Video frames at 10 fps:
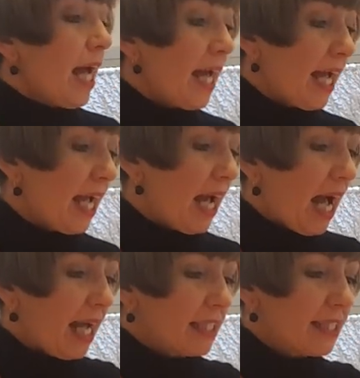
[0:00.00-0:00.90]

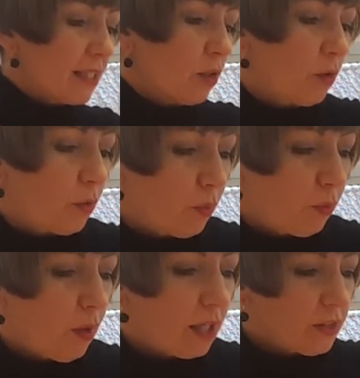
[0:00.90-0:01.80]
And
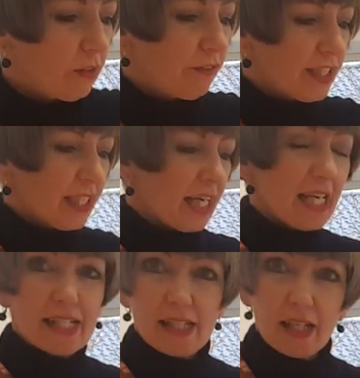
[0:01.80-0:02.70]
what I'll do for
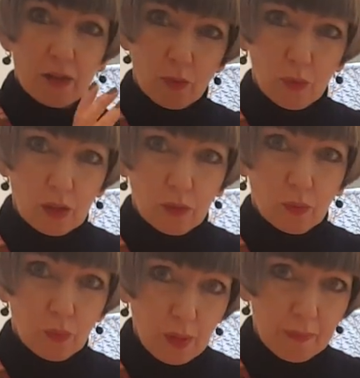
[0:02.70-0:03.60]
tonight is
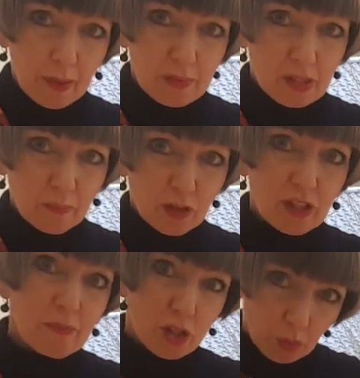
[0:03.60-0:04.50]
we'll whip up some cream.